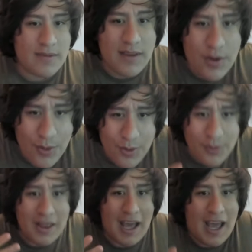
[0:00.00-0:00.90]
who
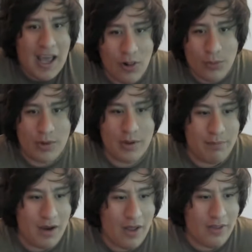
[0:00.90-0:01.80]
the hell would
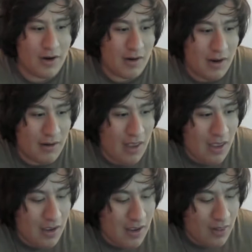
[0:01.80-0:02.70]
bother and
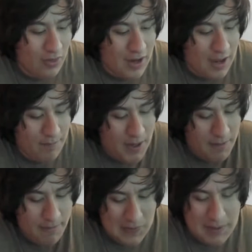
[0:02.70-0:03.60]
look at
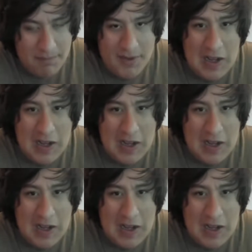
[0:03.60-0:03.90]
people and be like,